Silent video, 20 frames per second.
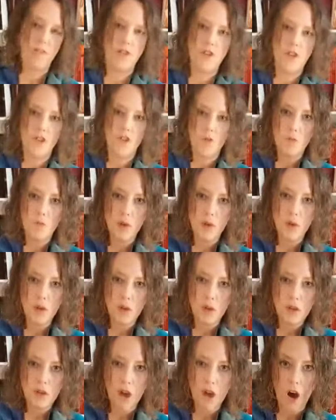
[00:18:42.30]
you've
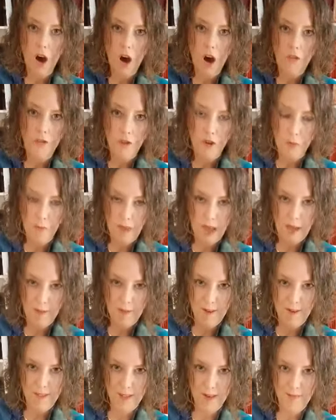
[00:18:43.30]
pulled off your paper
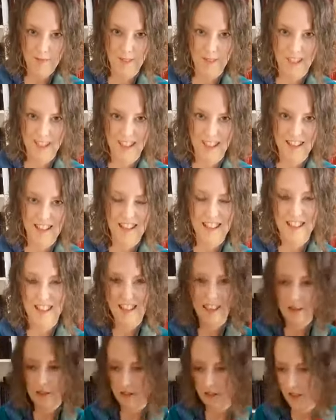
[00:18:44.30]
template, then
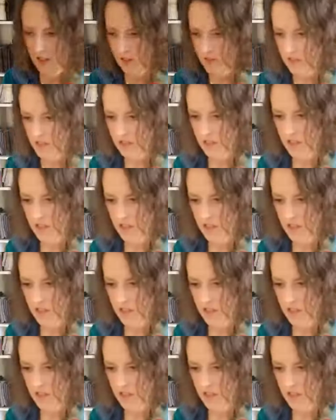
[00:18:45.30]
you can use it to